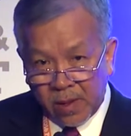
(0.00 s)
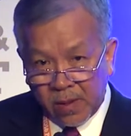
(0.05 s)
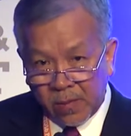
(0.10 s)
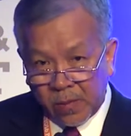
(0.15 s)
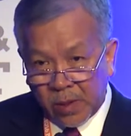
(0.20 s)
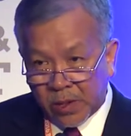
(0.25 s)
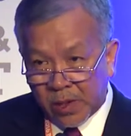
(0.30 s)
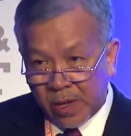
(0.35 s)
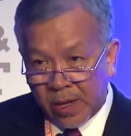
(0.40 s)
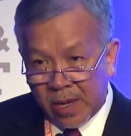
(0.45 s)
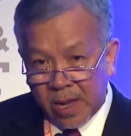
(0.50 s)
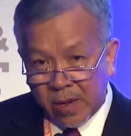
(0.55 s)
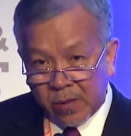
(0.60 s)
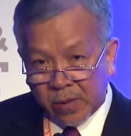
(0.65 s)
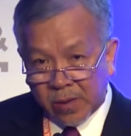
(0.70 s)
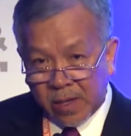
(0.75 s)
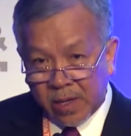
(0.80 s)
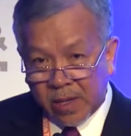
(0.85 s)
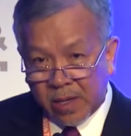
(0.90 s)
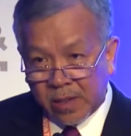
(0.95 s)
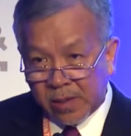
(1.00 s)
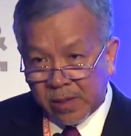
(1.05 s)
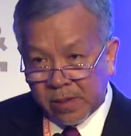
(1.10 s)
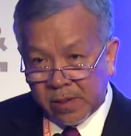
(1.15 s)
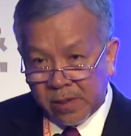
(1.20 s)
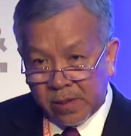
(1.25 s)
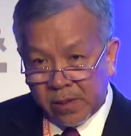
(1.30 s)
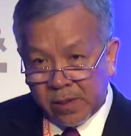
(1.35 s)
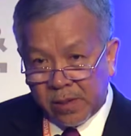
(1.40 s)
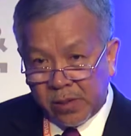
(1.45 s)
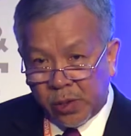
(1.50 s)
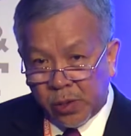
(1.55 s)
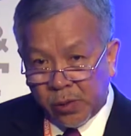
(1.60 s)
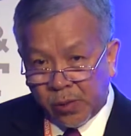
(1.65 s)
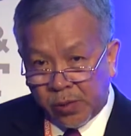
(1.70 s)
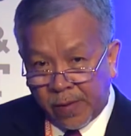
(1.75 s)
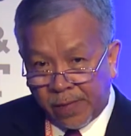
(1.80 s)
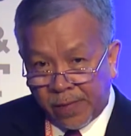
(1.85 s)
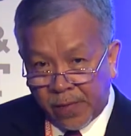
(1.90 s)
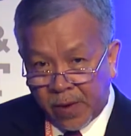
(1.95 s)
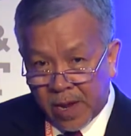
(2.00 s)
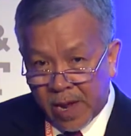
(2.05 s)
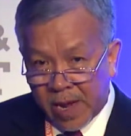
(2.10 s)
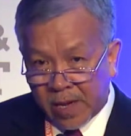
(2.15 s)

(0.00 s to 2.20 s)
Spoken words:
which allows us duty-free